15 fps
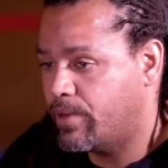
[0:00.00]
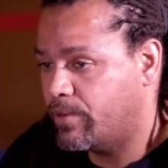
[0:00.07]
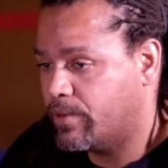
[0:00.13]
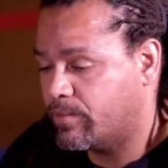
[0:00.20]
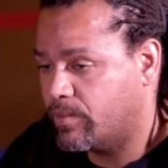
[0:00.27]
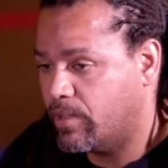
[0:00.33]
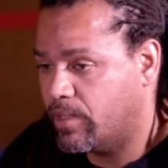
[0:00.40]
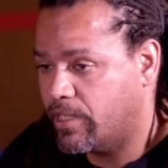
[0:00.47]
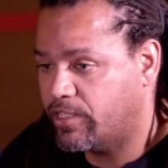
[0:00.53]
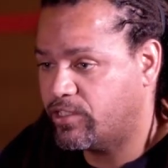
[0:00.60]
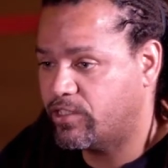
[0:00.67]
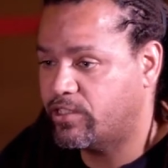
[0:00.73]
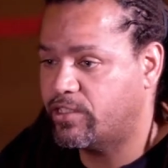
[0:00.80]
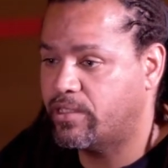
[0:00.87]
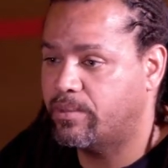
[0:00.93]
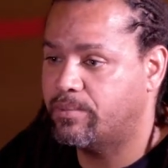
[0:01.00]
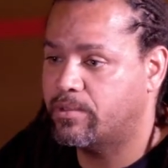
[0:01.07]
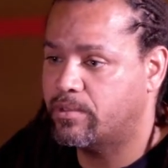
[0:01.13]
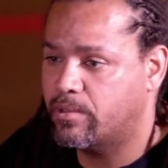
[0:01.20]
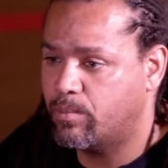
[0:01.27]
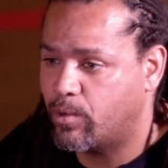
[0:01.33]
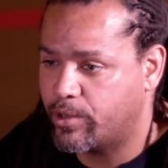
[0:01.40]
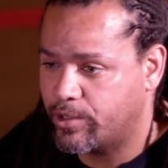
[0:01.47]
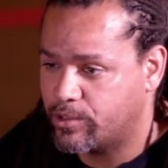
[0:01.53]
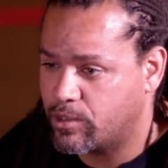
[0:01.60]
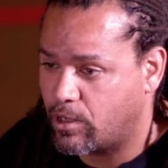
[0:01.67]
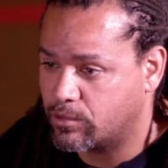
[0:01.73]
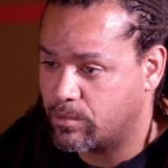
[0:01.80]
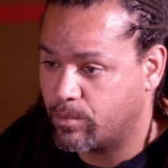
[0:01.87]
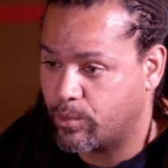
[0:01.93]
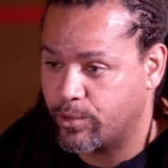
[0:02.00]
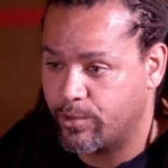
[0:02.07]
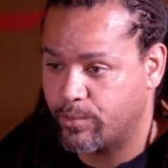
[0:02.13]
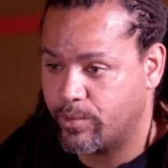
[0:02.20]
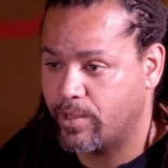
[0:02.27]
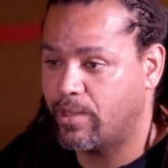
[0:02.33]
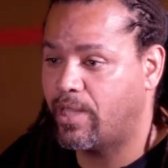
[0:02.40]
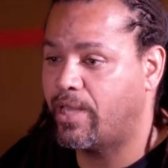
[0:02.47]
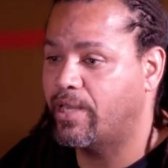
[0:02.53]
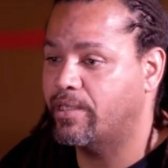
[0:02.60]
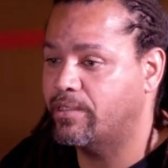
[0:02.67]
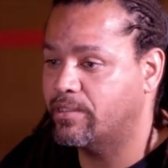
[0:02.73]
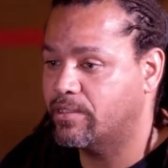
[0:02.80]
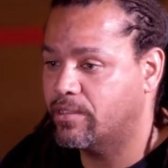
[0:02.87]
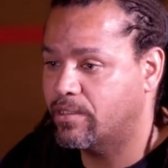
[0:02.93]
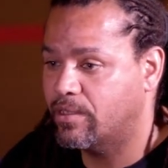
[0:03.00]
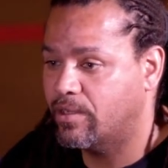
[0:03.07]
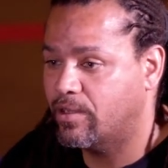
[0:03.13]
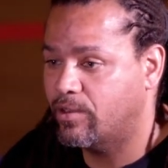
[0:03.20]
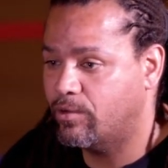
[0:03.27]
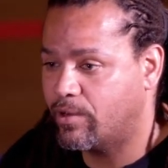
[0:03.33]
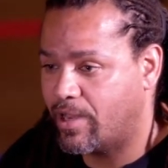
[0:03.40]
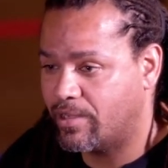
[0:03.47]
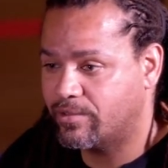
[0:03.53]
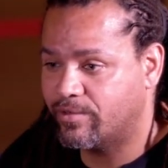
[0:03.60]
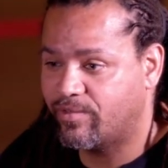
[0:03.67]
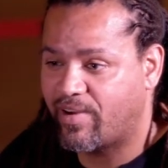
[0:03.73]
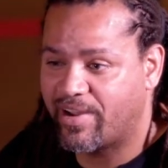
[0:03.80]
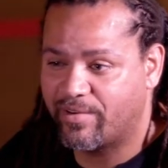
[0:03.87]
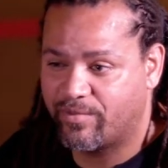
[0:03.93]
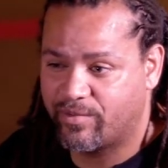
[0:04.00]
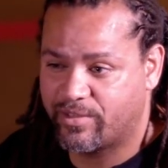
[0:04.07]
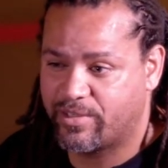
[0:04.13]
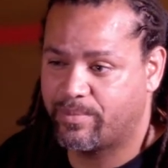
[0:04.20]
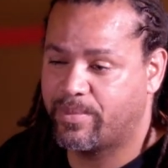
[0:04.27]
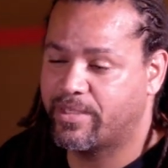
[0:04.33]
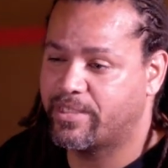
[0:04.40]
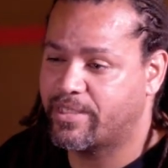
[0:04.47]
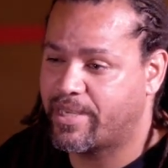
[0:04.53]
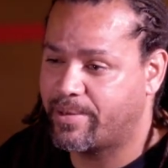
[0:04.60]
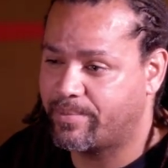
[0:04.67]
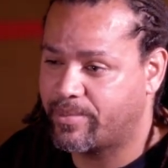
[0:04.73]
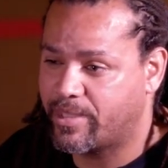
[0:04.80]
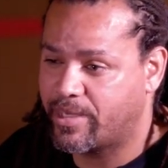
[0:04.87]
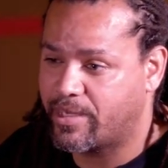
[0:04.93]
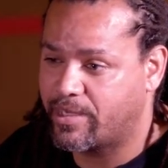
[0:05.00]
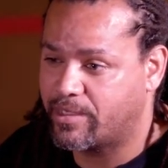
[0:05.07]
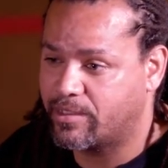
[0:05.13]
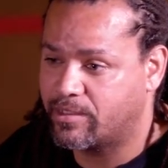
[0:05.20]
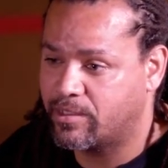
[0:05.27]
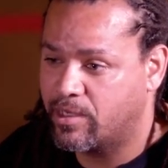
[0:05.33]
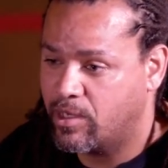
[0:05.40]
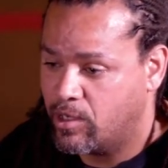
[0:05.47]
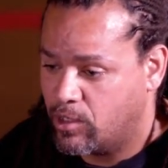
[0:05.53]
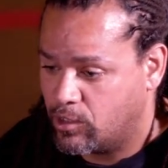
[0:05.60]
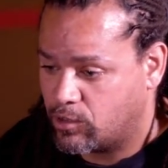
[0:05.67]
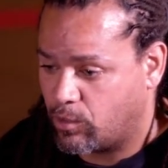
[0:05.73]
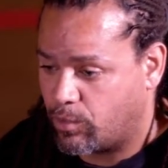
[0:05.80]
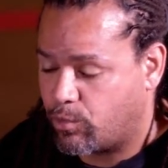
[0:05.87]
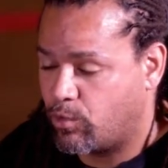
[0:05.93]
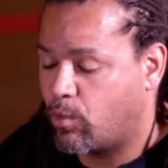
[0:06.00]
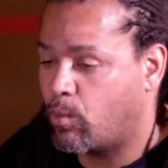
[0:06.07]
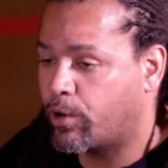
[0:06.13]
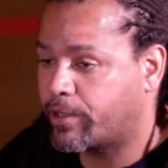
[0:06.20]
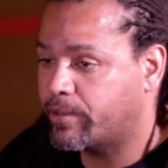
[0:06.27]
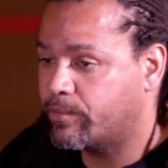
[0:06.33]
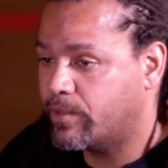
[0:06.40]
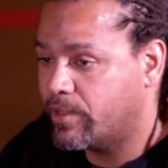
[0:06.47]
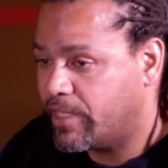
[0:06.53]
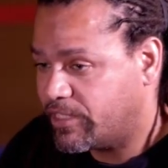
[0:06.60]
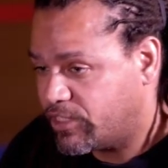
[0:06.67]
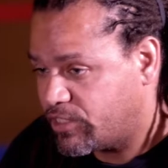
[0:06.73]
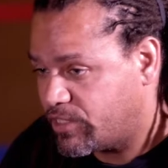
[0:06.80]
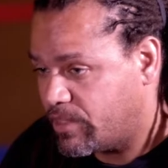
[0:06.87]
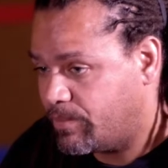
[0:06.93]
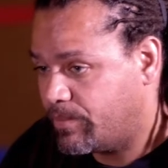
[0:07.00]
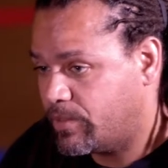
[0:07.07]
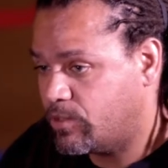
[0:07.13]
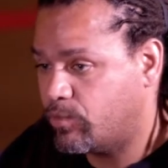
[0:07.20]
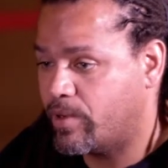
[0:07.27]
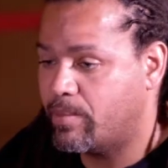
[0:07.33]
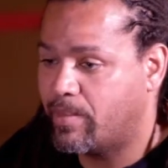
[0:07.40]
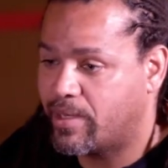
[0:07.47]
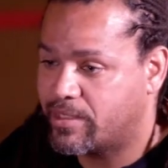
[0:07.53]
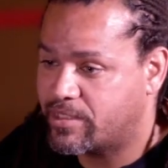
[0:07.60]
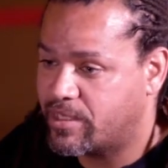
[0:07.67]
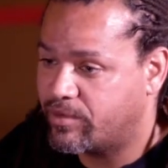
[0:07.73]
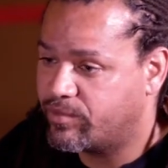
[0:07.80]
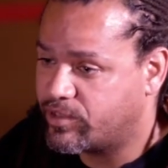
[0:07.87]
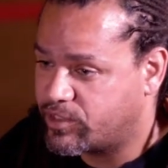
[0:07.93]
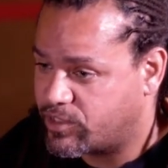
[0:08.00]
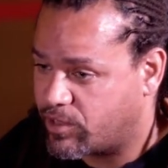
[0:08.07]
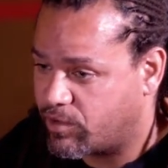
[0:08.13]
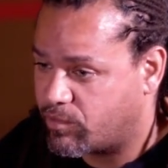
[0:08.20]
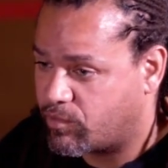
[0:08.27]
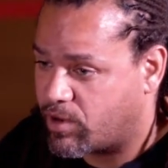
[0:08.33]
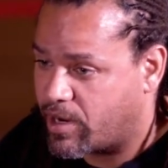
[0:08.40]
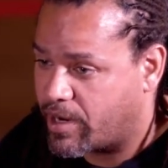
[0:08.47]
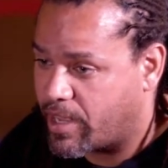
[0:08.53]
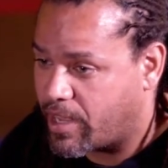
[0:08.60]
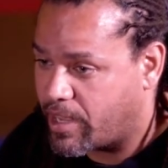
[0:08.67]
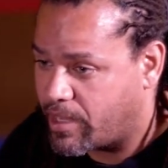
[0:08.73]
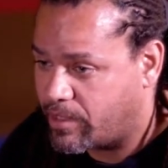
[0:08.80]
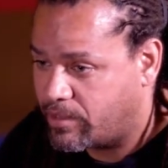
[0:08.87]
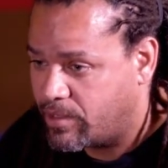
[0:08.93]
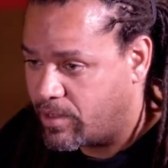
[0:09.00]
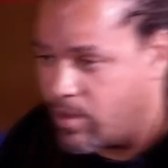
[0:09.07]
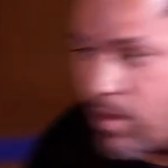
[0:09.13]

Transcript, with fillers: building relationships, the more you talk, the more you realize you guys are fighting for some of the same things. So through the working relationship between myself and Sheriff Ron Hain,